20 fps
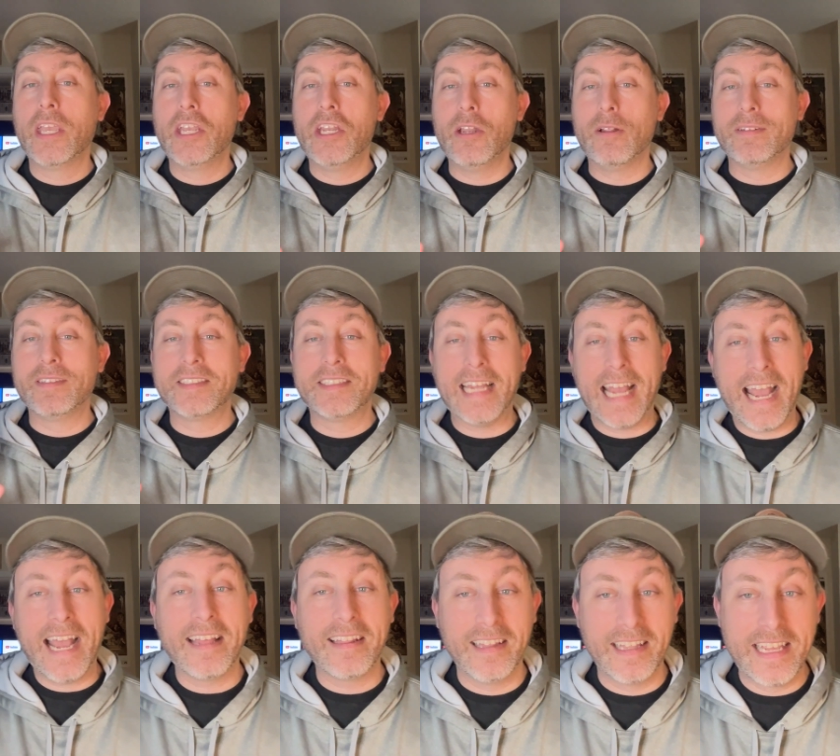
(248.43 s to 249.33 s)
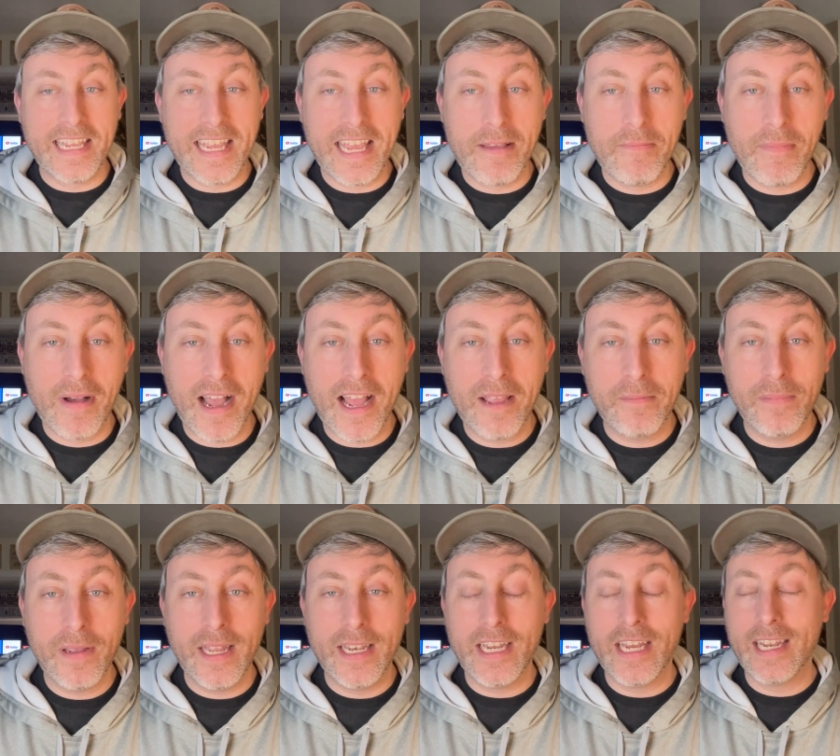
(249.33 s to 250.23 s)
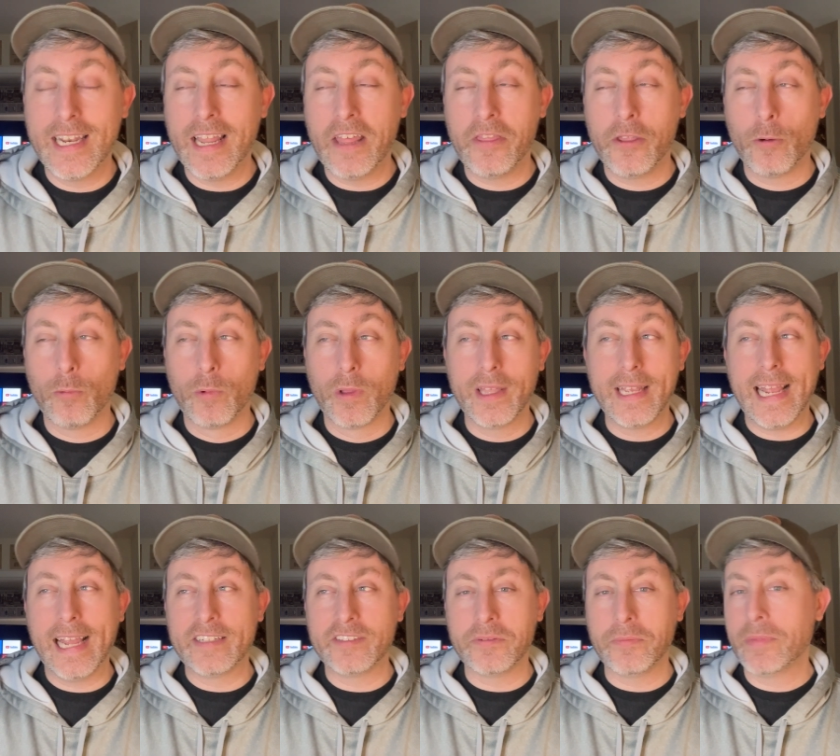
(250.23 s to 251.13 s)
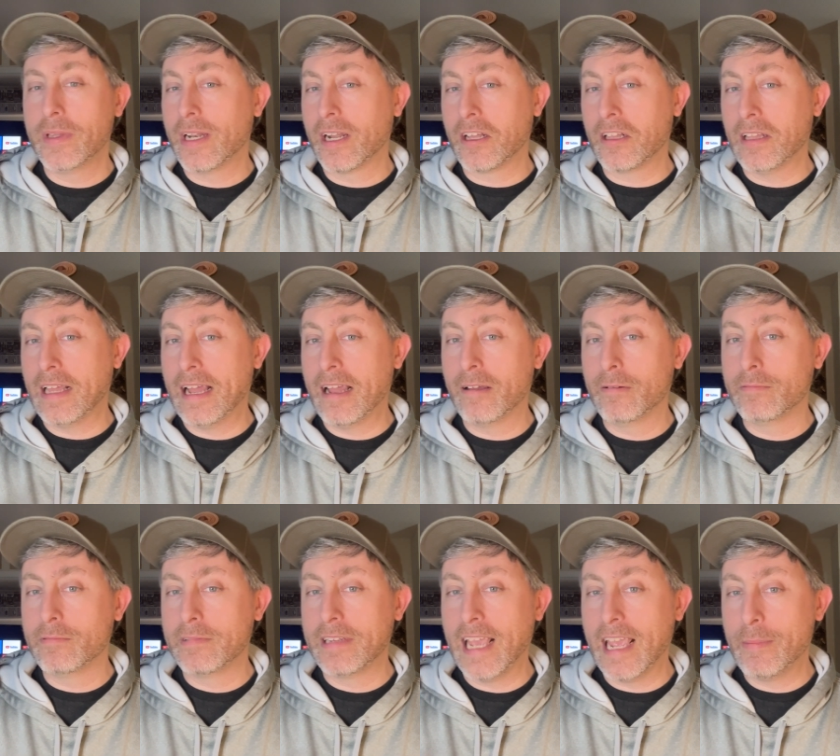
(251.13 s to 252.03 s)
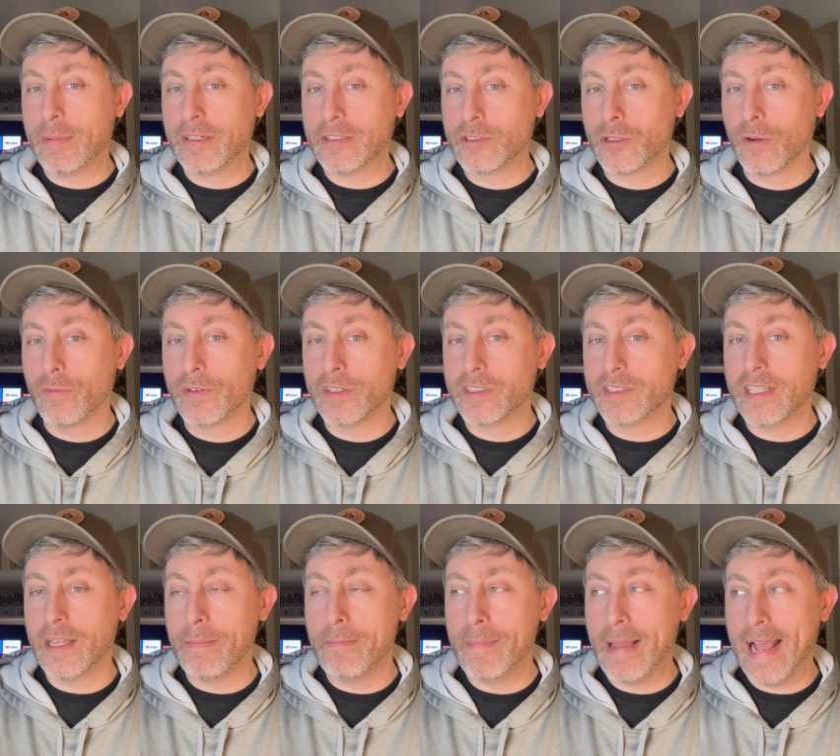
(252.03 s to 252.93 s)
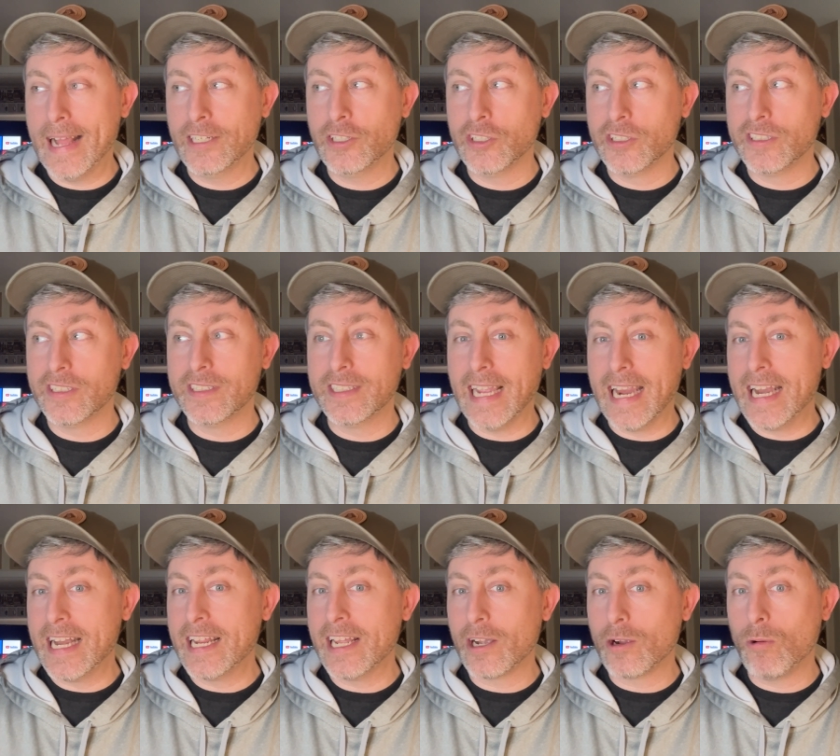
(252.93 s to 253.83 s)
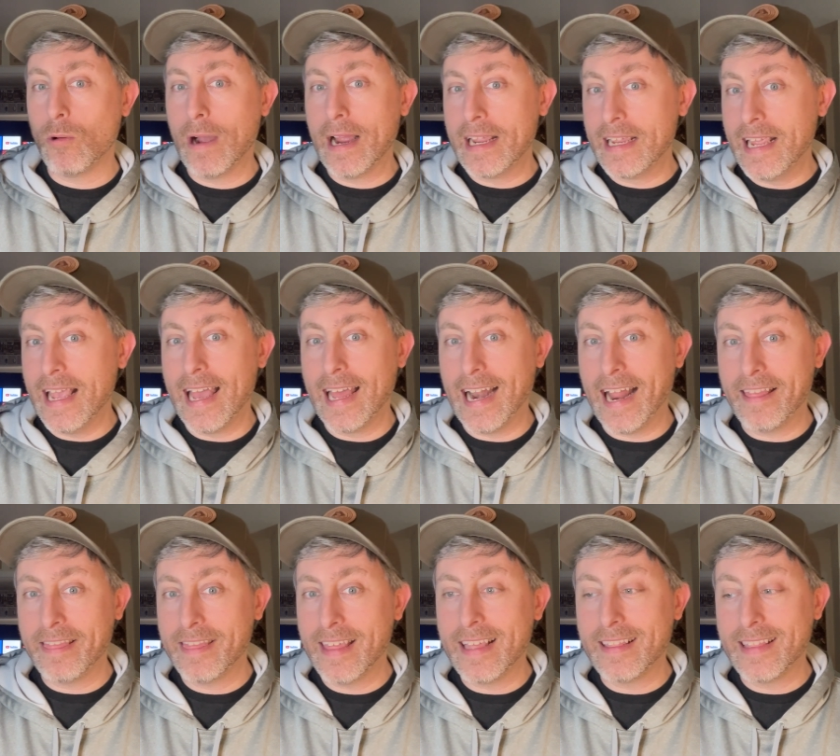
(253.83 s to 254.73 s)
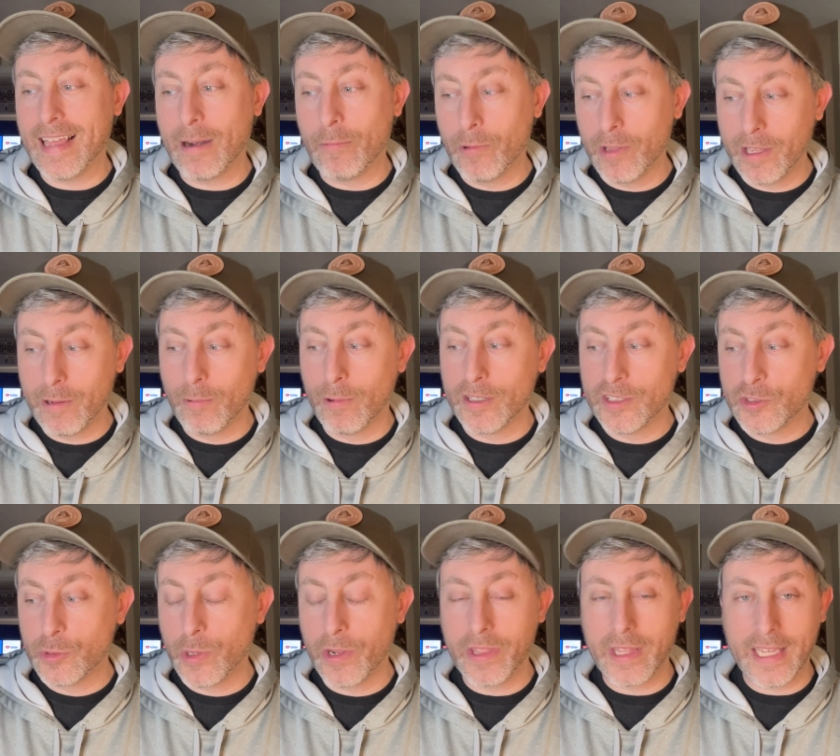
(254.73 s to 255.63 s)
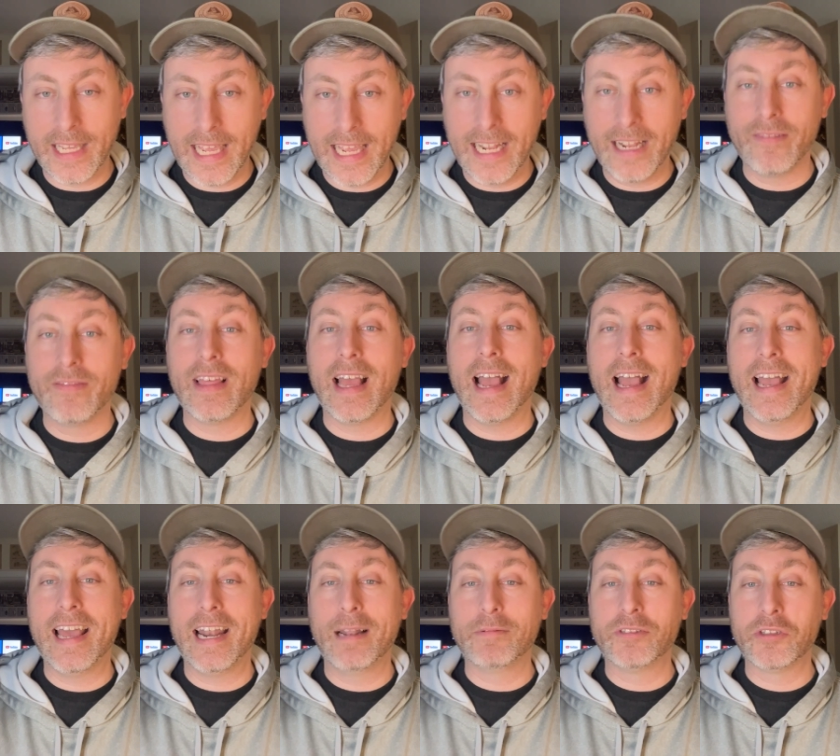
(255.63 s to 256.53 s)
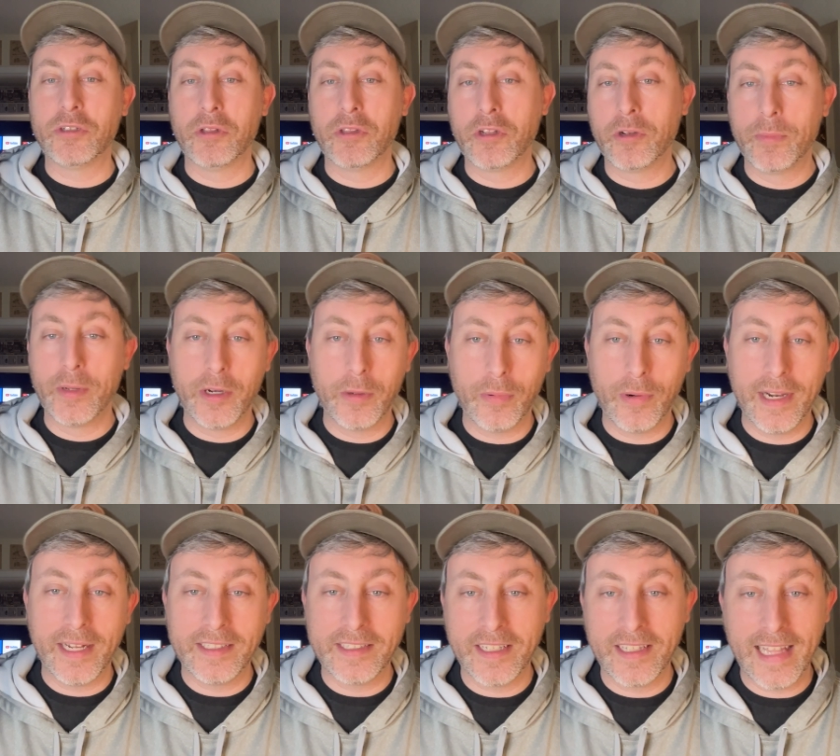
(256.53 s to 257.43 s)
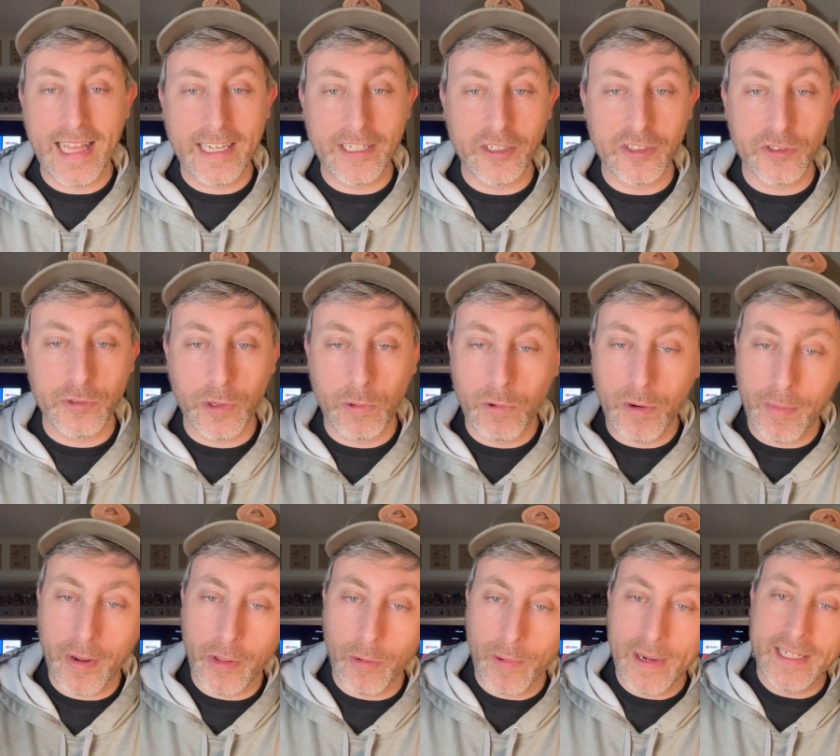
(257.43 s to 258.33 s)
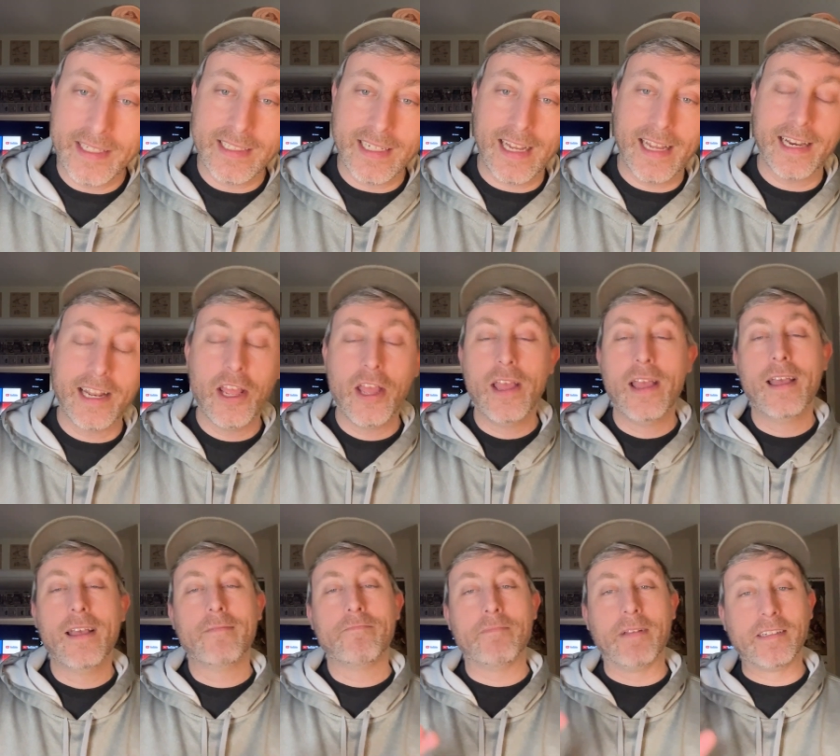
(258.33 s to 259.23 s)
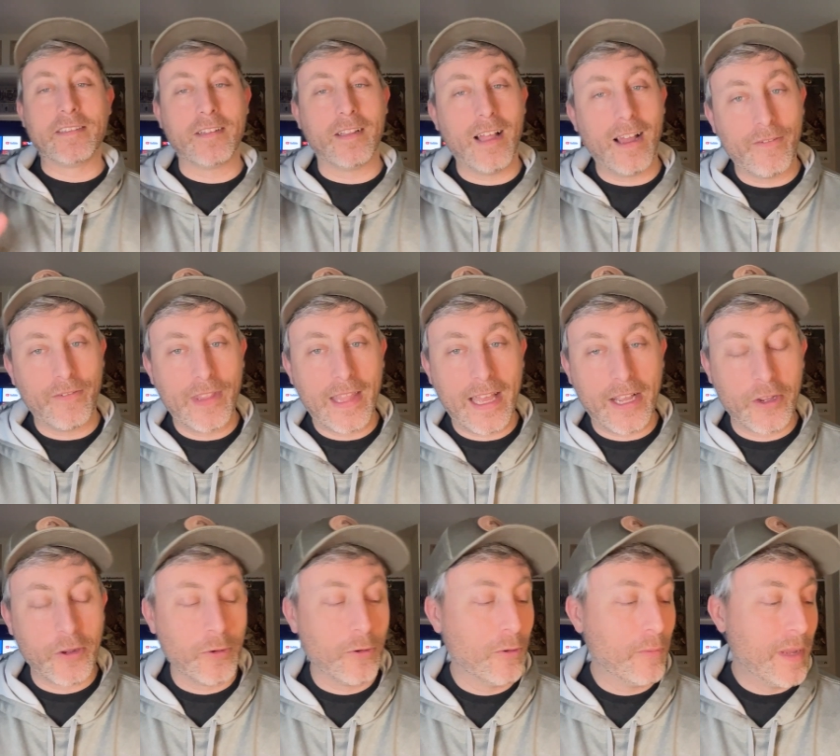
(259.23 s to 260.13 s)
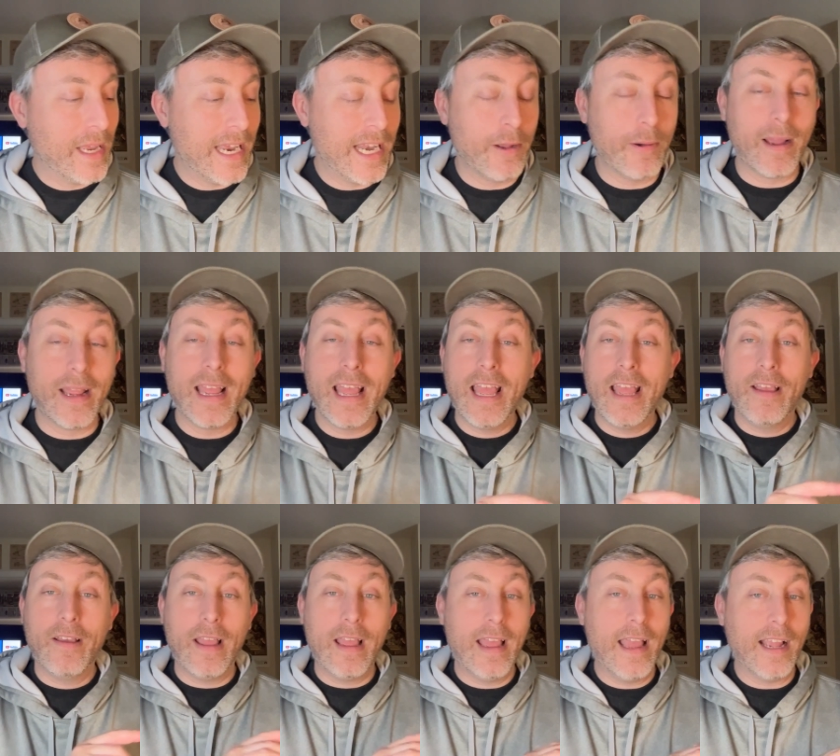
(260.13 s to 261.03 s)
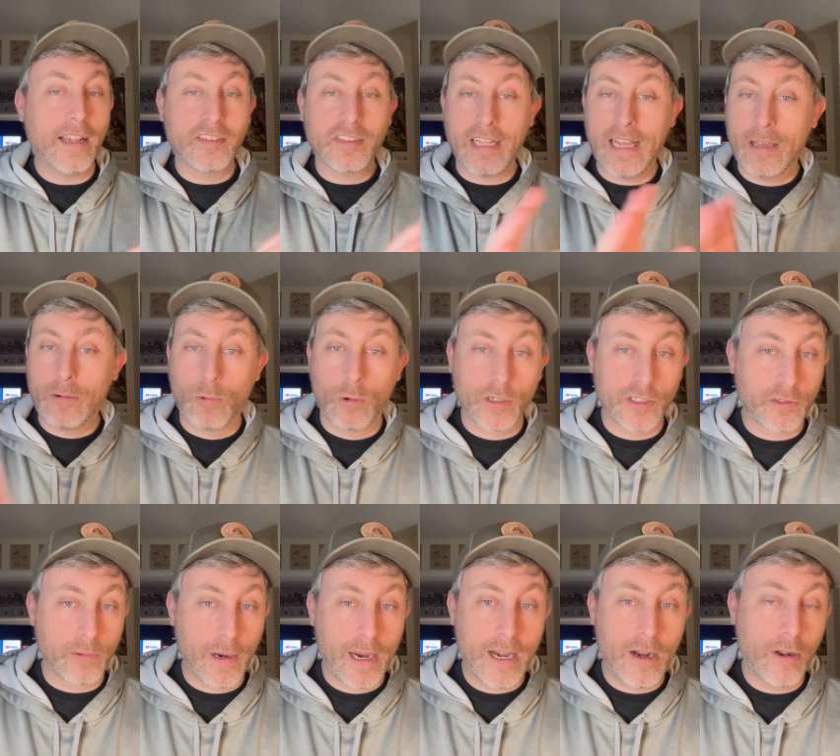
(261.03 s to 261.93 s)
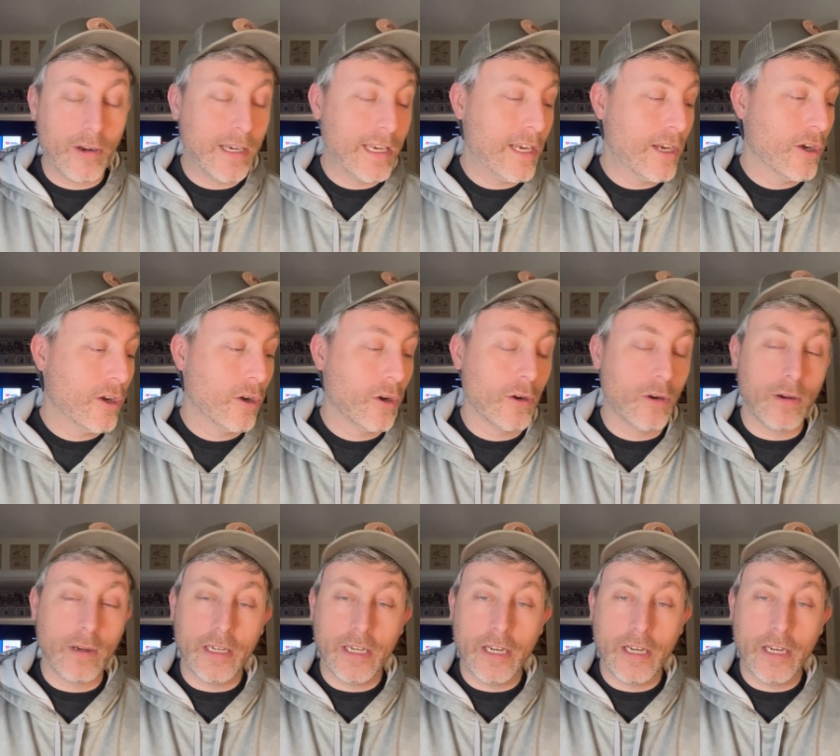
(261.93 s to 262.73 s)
Sadly, in my opinion, there really hasn't been a cloud gaming service that matches Stadia quite yet. I think that really was sort of the king of that, and I'm still a little bit depressed that that just sort of went by the wayside. Thanks a lot for that, Google. But anyway, xCloud works great on here,